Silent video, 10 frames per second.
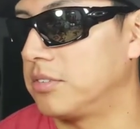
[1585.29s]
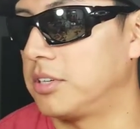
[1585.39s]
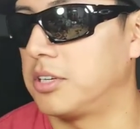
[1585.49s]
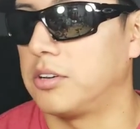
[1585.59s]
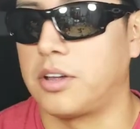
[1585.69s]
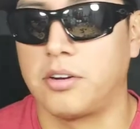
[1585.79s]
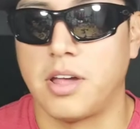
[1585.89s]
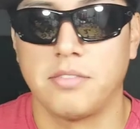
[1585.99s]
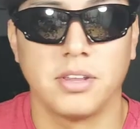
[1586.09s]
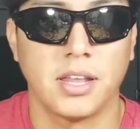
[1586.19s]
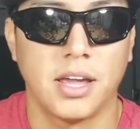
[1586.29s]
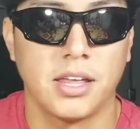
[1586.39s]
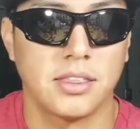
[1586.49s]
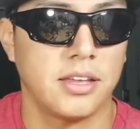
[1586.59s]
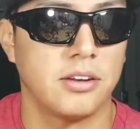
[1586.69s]
You know, I don't have a
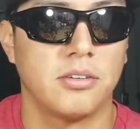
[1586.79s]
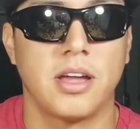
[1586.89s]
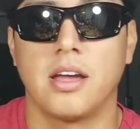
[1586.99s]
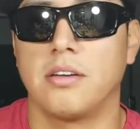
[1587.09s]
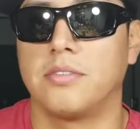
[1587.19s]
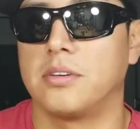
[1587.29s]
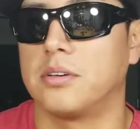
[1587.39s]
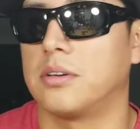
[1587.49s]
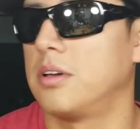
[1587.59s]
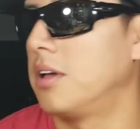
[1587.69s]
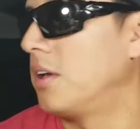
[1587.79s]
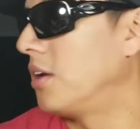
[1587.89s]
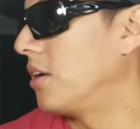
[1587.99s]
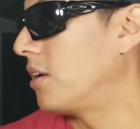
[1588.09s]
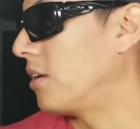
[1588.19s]
lathe, I don't have a
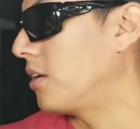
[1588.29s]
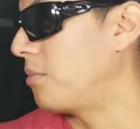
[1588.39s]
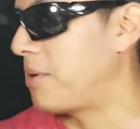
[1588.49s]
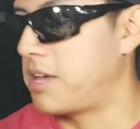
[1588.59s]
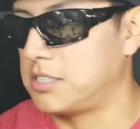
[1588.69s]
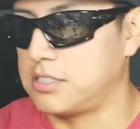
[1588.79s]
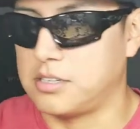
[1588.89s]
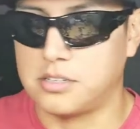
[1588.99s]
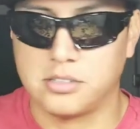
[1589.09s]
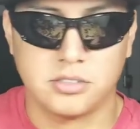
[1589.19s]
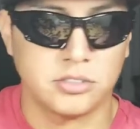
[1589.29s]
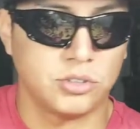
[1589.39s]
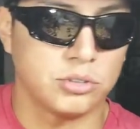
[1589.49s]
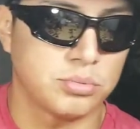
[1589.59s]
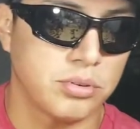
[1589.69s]
bandsaw, a
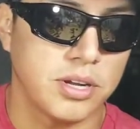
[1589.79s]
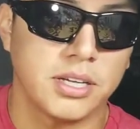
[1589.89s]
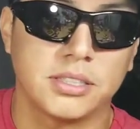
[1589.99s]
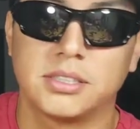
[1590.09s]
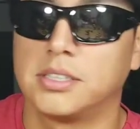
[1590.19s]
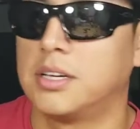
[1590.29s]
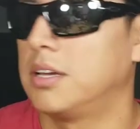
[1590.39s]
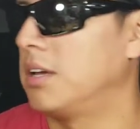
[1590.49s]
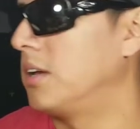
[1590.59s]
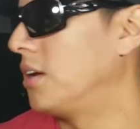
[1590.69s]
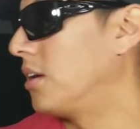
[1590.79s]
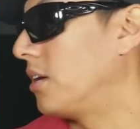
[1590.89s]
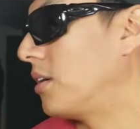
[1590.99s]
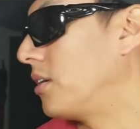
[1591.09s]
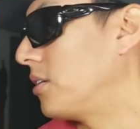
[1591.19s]
drill press,
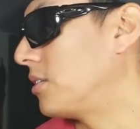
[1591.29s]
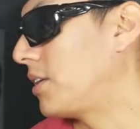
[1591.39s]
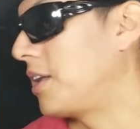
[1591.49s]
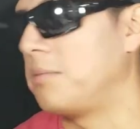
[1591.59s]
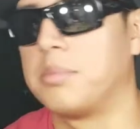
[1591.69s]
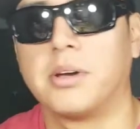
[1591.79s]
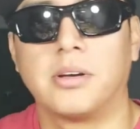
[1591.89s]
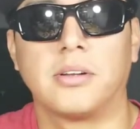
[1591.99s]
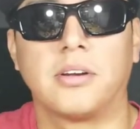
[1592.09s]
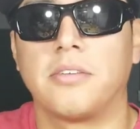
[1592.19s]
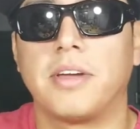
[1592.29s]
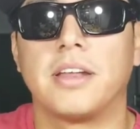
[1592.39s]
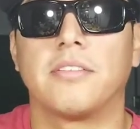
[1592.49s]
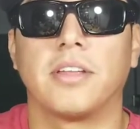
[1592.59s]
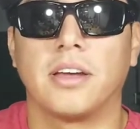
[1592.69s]
sanding bell, I don't have
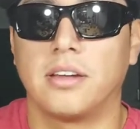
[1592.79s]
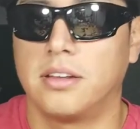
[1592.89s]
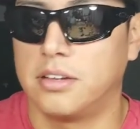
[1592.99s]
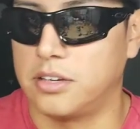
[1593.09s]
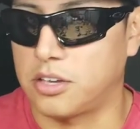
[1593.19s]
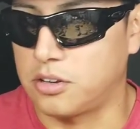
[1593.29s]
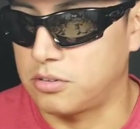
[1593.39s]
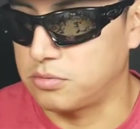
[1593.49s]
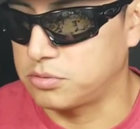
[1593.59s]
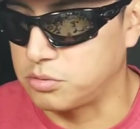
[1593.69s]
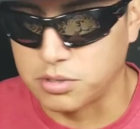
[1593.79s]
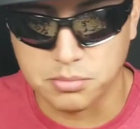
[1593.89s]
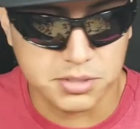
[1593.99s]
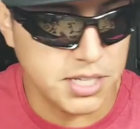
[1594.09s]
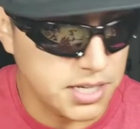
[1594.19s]
any of that, you know? So when
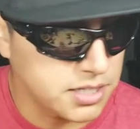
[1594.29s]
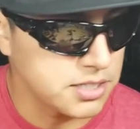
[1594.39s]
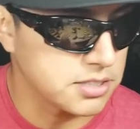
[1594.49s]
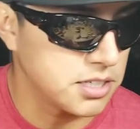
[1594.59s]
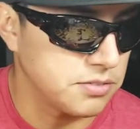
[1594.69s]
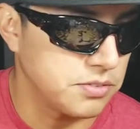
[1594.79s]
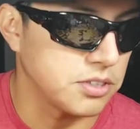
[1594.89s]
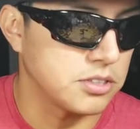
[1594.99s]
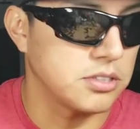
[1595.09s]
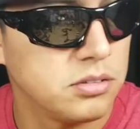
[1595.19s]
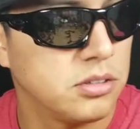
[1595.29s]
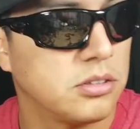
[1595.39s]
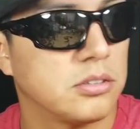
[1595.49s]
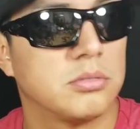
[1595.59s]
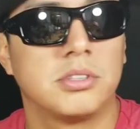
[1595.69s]
I'm sanding and stuff, it's, you
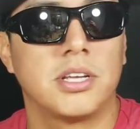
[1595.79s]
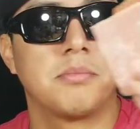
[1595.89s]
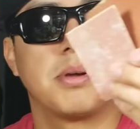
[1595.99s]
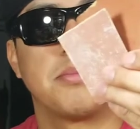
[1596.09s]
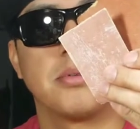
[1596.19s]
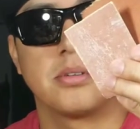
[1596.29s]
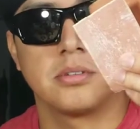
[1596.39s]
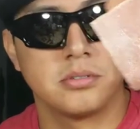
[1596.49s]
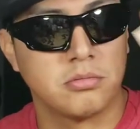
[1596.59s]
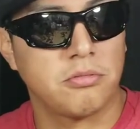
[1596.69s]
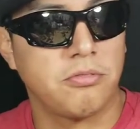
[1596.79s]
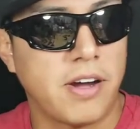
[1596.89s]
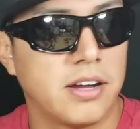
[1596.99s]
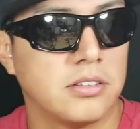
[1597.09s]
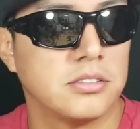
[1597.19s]
know, it's with sandpaper, it's with
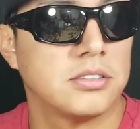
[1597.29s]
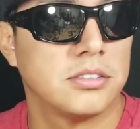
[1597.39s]
files.